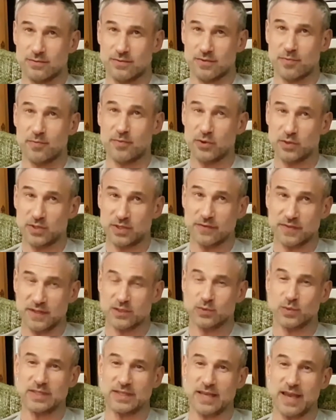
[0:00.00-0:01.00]
The beauty of
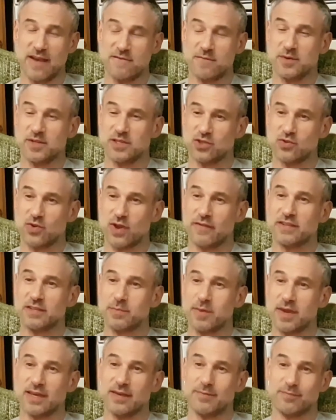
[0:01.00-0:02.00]
this one is that everybody's striving to
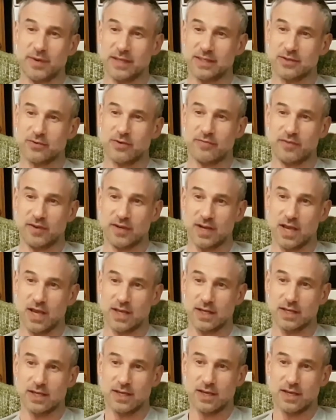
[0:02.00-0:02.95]
make it better every night.